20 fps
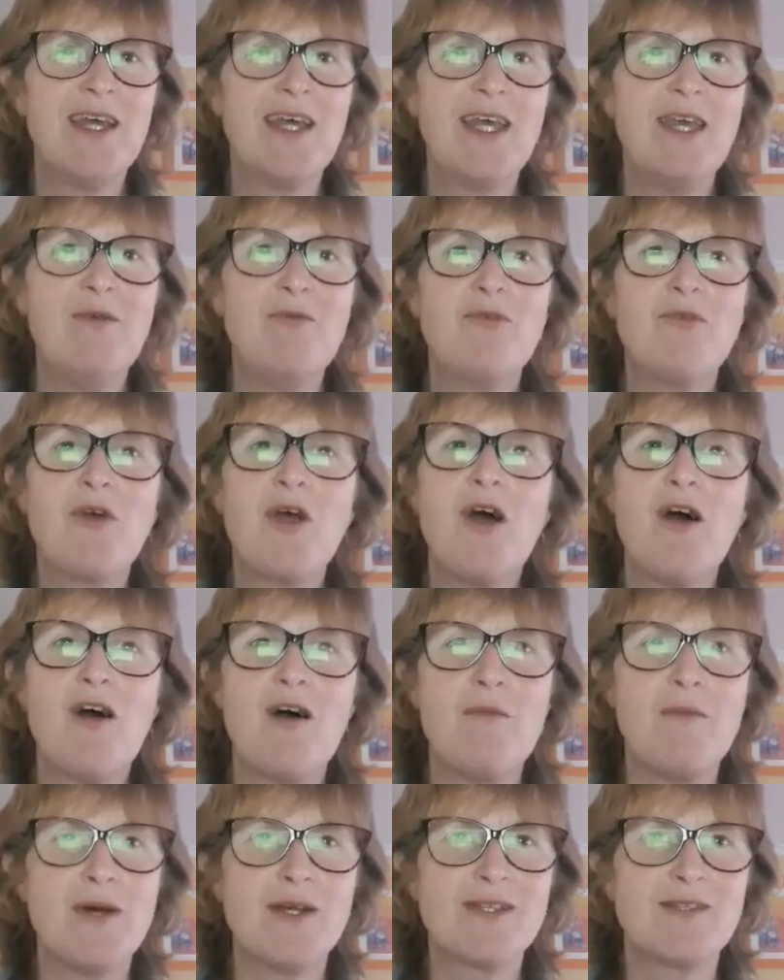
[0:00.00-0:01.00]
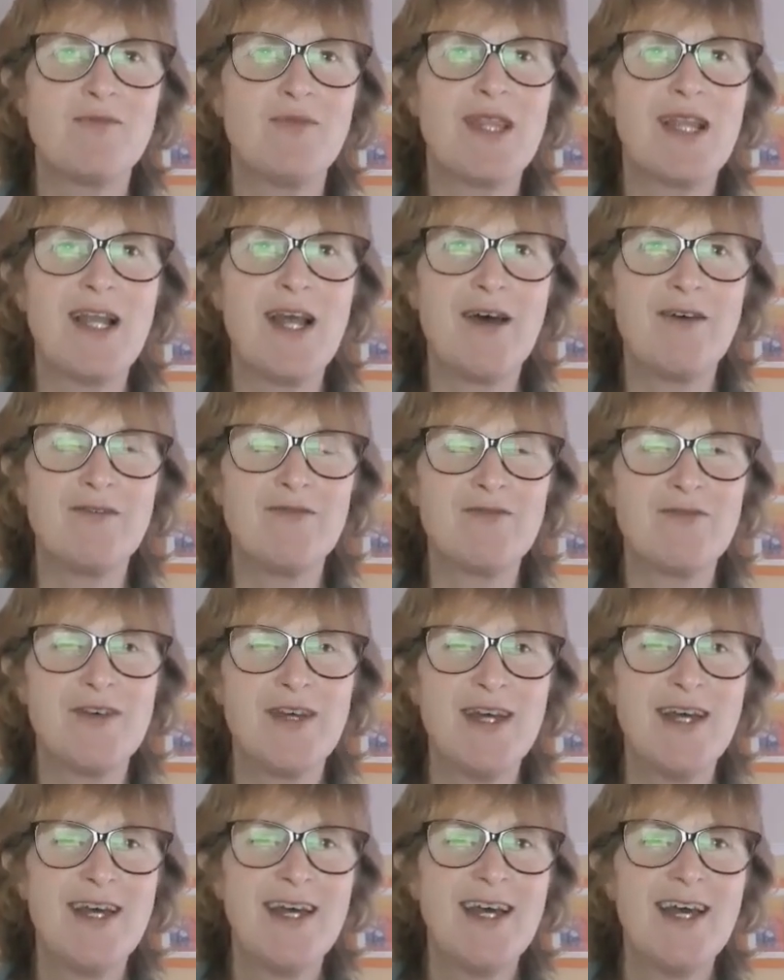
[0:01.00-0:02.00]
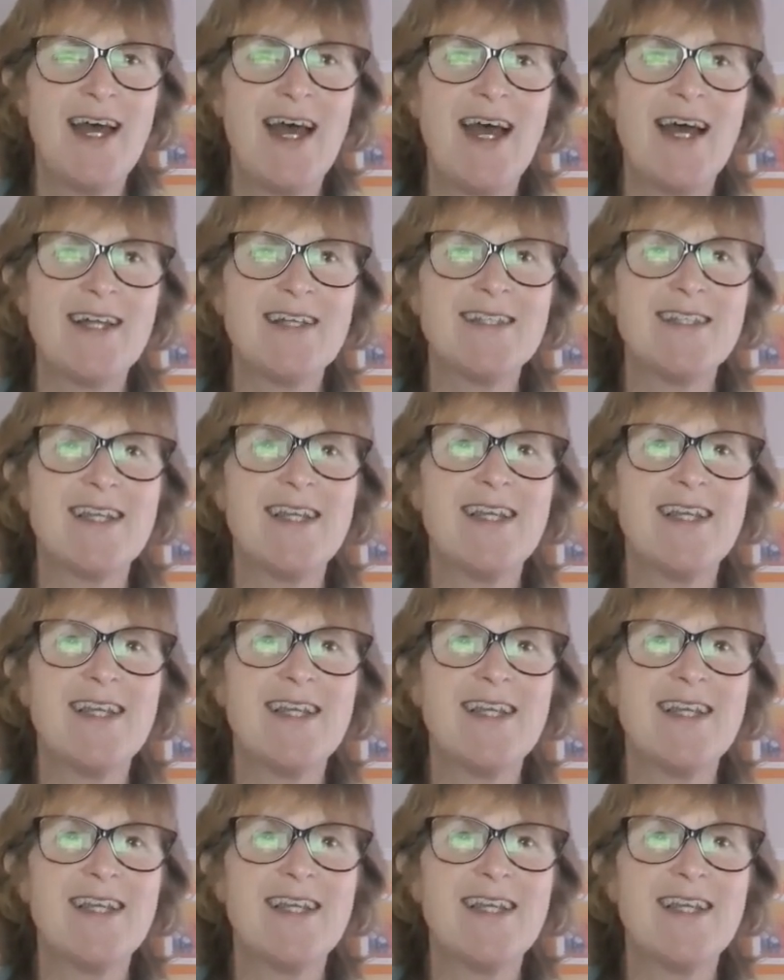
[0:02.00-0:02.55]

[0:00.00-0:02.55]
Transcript: He will calm us with love and